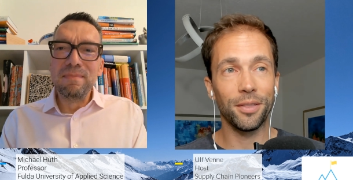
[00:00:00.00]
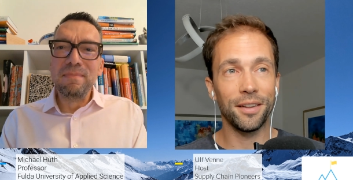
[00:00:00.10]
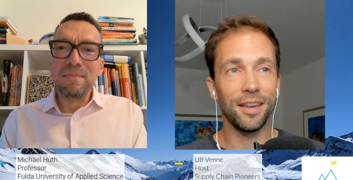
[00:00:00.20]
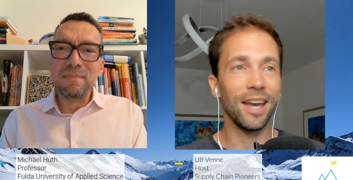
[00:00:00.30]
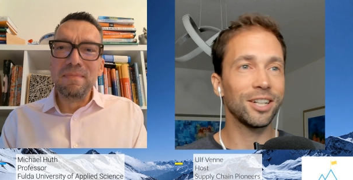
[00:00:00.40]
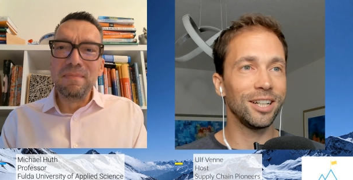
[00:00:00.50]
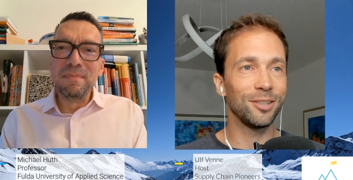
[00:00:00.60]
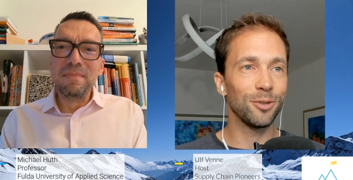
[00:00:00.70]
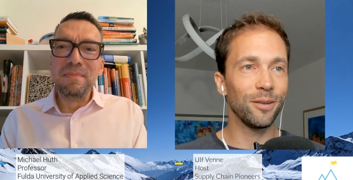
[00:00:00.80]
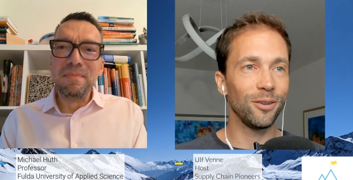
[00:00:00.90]
Speaker 1: that they actually
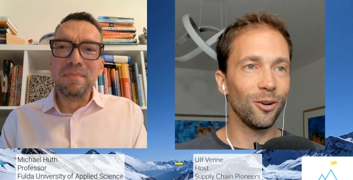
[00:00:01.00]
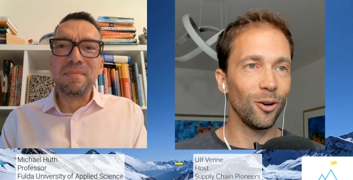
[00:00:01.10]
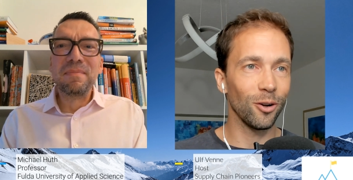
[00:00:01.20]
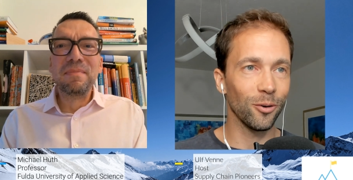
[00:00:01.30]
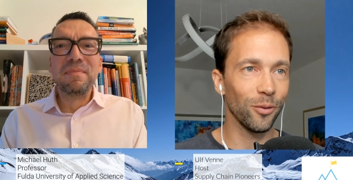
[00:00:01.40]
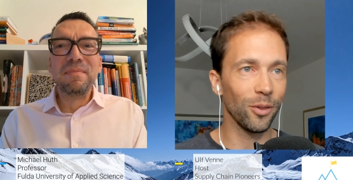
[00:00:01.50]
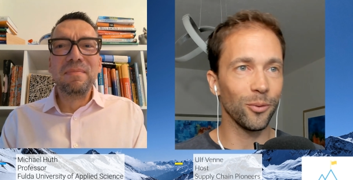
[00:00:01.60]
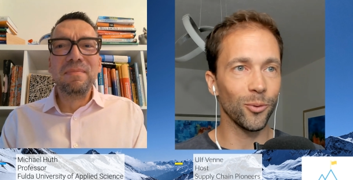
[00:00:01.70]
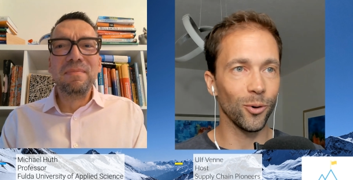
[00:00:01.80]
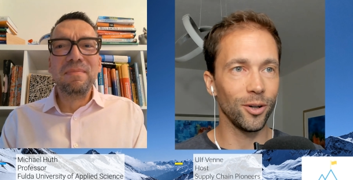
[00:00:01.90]
travel all over the
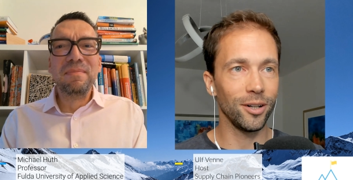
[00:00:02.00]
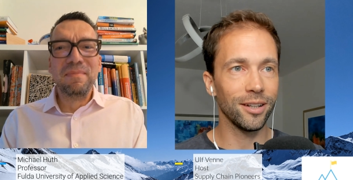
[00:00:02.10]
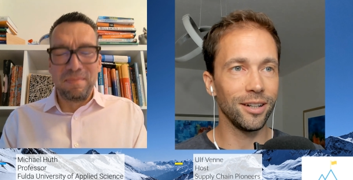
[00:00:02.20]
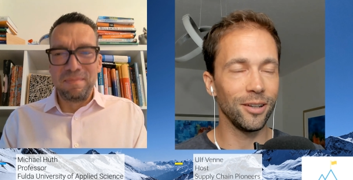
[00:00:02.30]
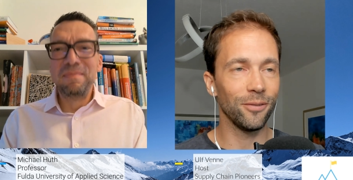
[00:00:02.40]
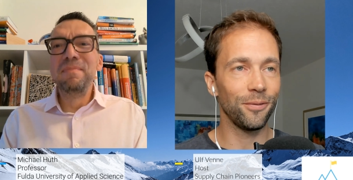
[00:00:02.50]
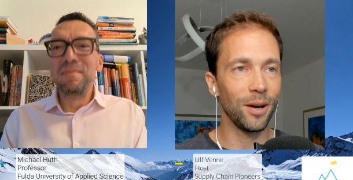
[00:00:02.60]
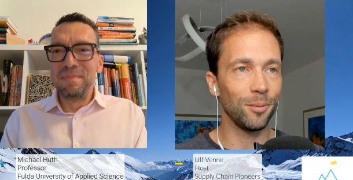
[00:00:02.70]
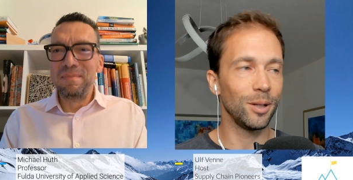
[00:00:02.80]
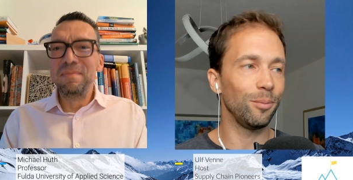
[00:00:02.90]
world and leave
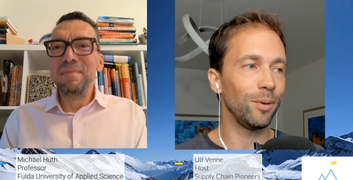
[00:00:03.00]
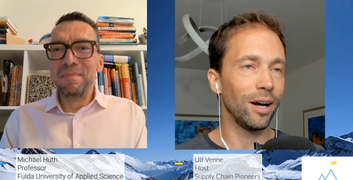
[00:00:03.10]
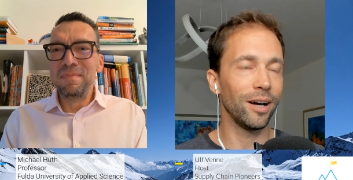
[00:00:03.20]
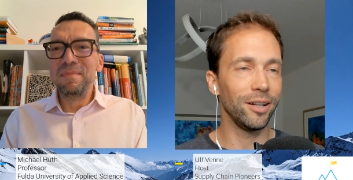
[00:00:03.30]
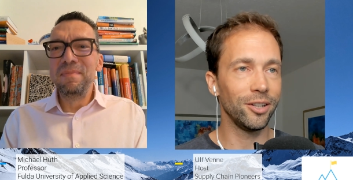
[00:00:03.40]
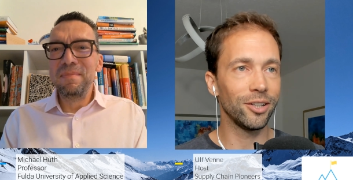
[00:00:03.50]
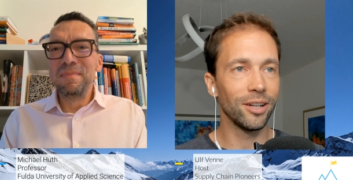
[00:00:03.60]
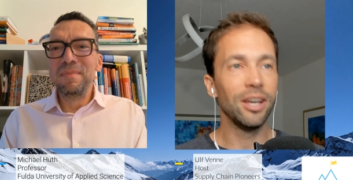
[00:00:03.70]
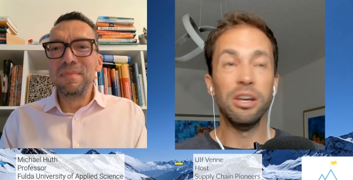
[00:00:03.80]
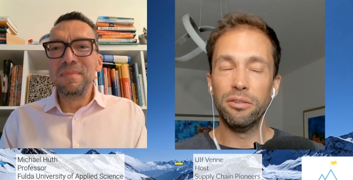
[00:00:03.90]
family behind
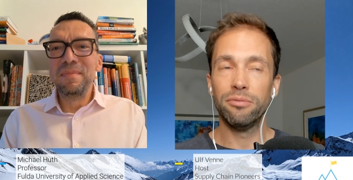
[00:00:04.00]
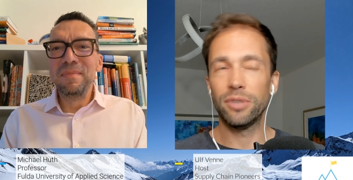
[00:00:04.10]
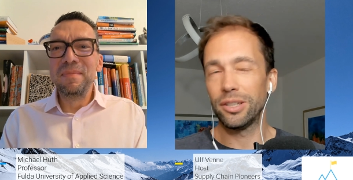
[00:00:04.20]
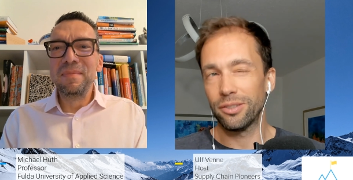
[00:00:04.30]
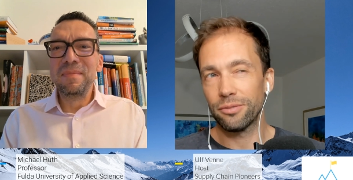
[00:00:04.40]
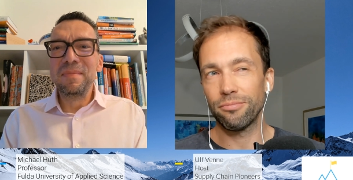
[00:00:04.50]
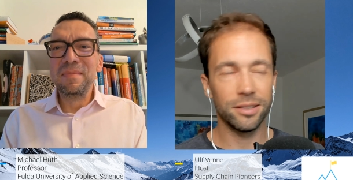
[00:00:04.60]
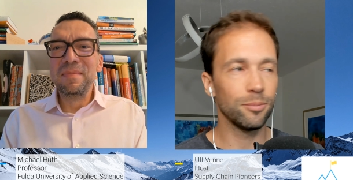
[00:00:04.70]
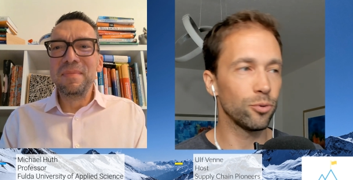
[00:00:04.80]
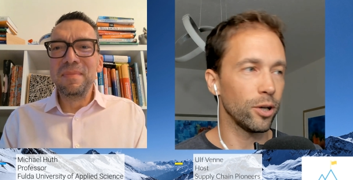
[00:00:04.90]
it's it's
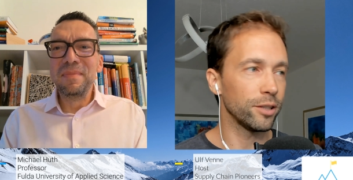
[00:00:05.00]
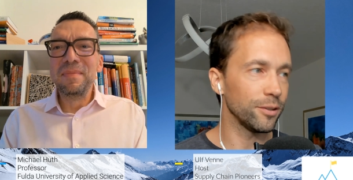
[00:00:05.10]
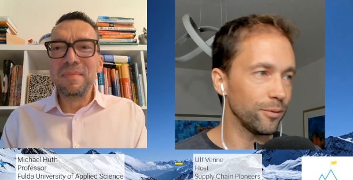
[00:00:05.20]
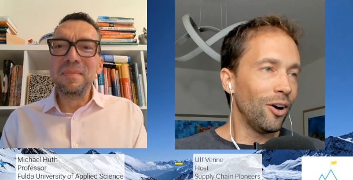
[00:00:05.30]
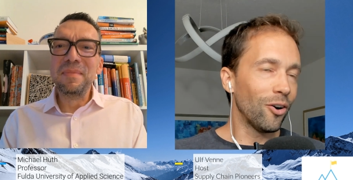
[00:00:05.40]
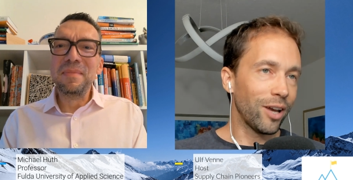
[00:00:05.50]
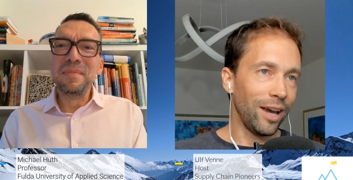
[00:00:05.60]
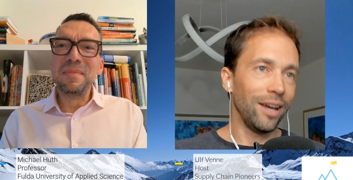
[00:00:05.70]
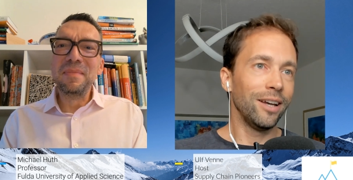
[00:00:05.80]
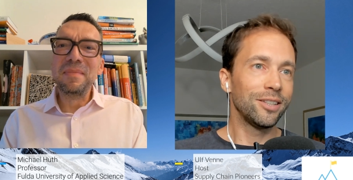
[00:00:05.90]
impressive.
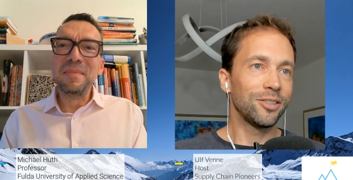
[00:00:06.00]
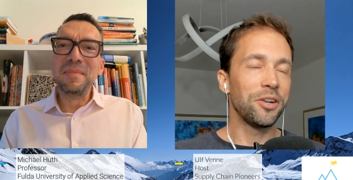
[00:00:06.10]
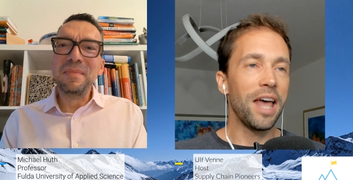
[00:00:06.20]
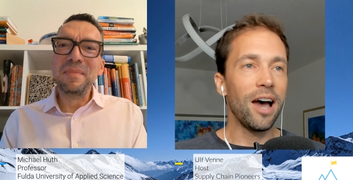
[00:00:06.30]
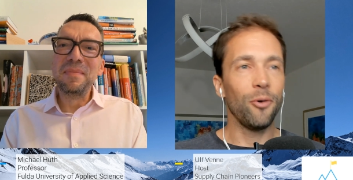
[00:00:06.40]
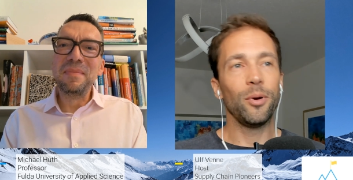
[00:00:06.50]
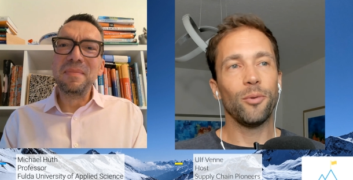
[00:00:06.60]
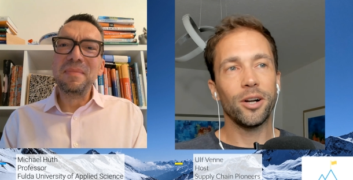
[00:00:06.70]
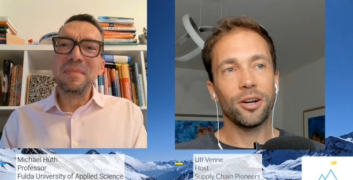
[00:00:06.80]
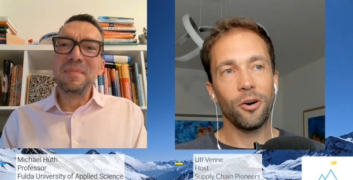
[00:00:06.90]
Okay, so now we want
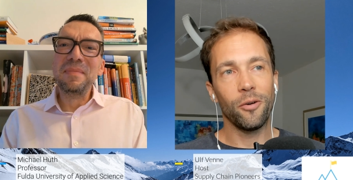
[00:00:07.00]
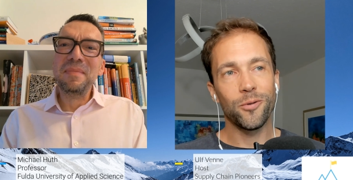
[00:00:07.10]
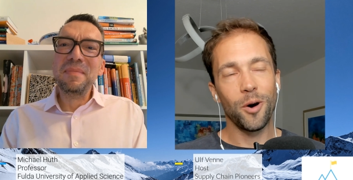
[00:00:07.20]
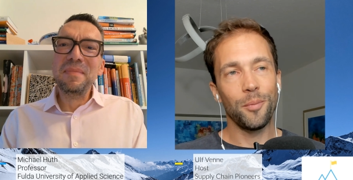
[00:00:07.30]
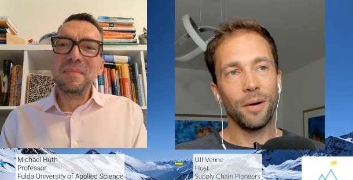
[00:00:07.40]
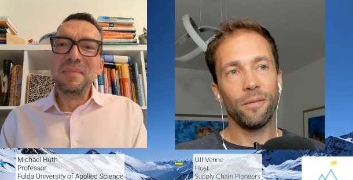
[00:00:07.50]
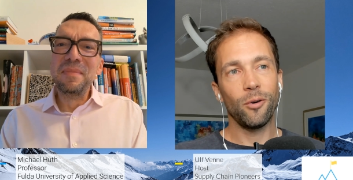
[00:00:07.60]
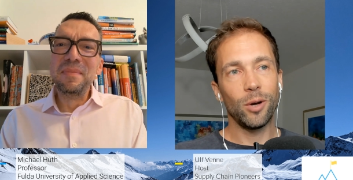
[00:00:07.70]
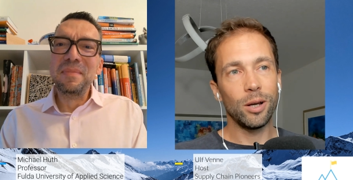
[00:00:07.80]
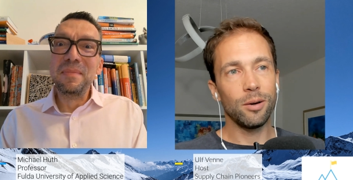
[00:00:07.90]
to go from a
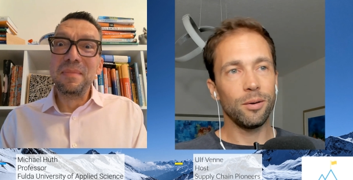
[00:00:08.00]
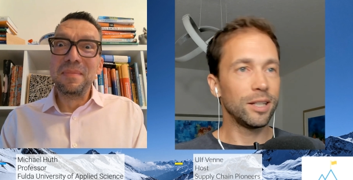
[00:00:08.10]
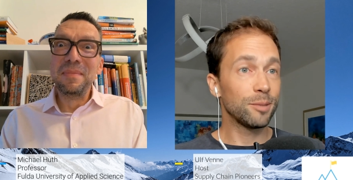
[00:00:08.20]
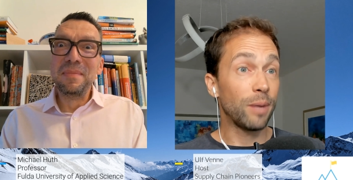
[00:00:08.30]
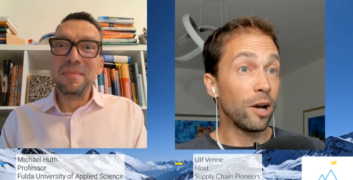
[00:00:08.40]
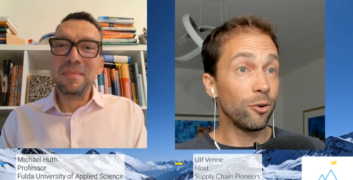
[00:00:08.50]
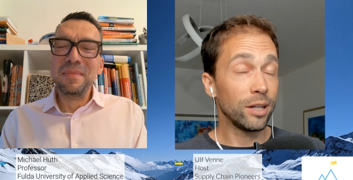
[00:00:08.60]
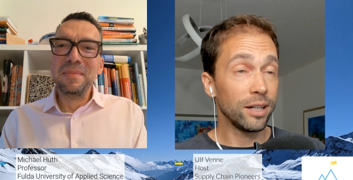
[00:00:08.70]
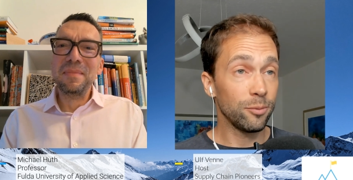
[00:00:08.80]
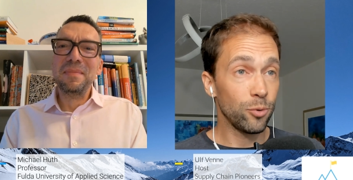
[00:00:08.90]
very inspiring and
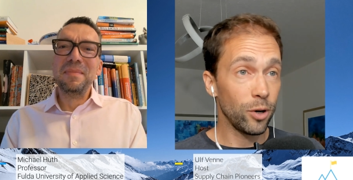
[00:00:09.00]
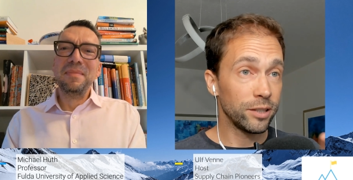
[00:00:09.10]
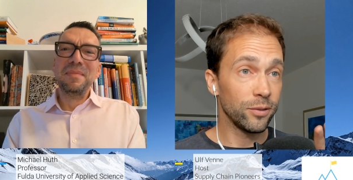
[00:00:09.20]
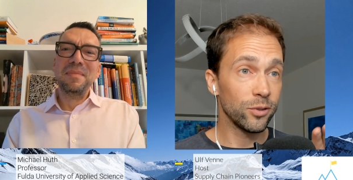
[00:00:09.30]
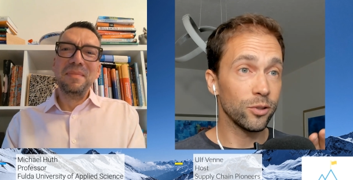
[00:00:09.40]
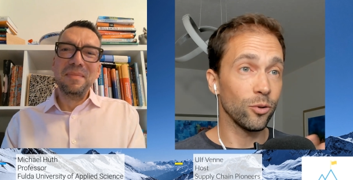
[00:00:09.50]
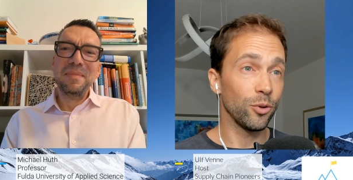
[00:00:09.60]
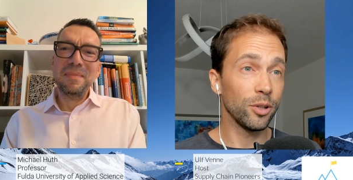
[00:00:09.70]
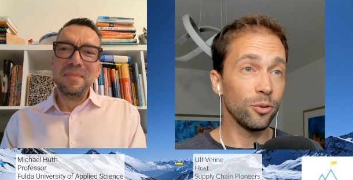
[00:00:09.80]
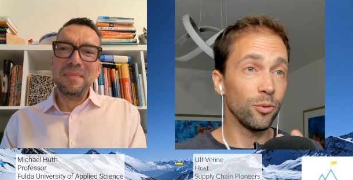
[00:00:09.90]
impressive story
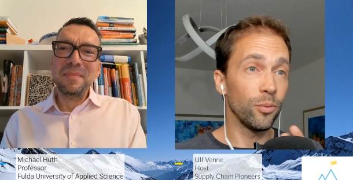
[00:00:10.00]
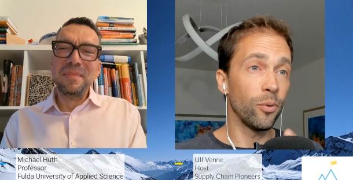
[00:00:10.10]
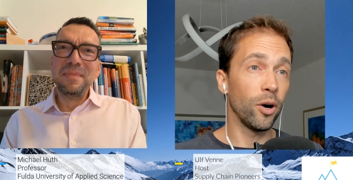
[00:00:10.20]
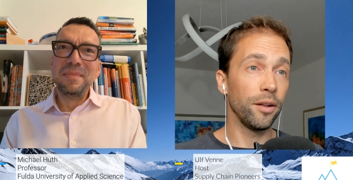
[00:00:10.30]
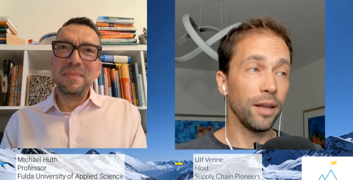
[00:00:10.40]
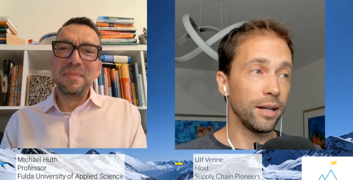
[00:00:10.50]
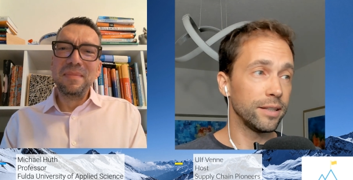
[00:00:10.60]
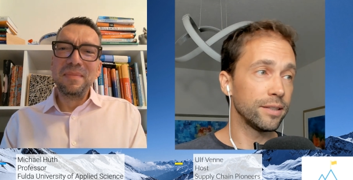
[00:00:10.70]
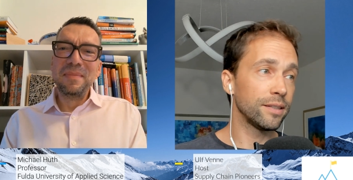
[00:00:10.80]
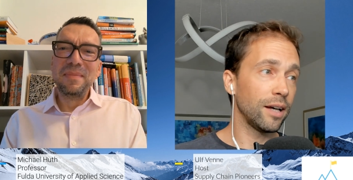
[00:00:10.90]
to one that
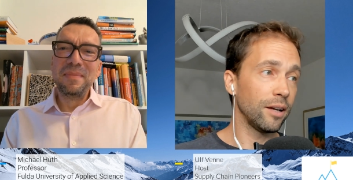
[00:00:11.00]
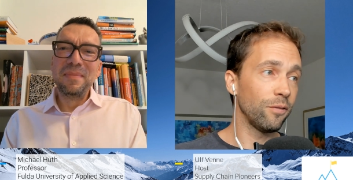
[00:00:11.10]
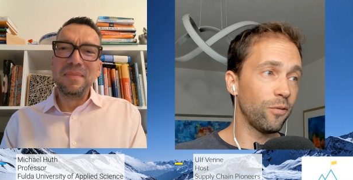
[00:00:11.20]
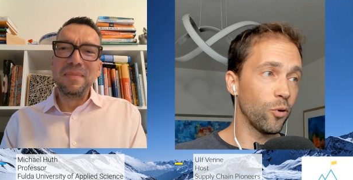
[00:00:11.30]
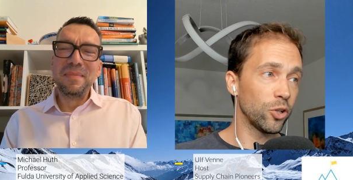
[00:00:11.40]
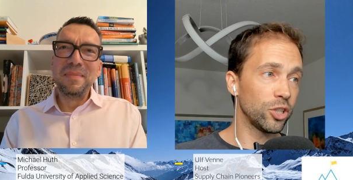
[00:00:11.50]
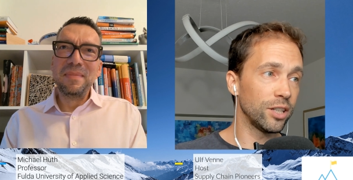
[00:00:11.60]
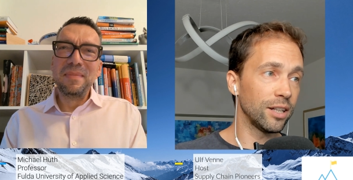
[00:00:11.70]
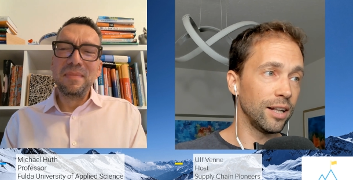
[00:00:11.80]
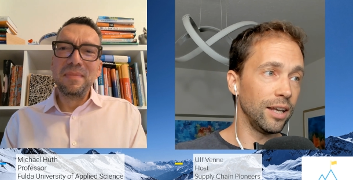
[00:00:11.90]
is
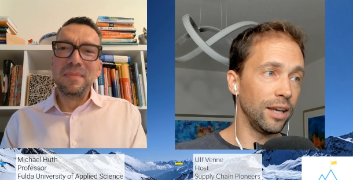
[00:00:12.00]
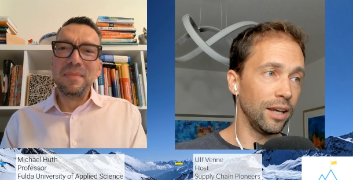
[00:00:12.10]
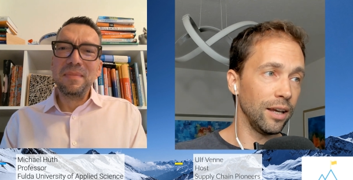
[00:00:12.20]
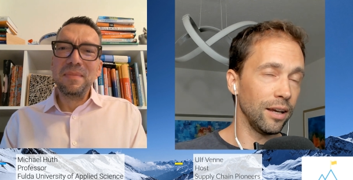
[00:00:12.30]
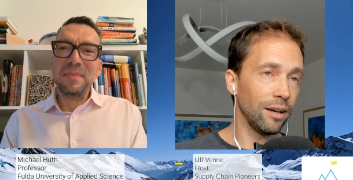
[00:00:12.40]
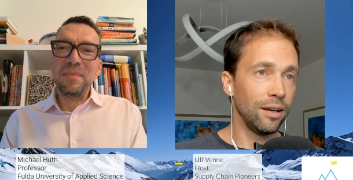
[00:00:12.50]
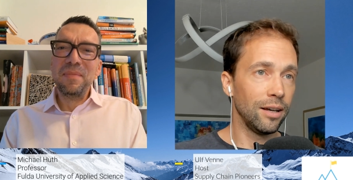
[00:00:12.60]
unfortunately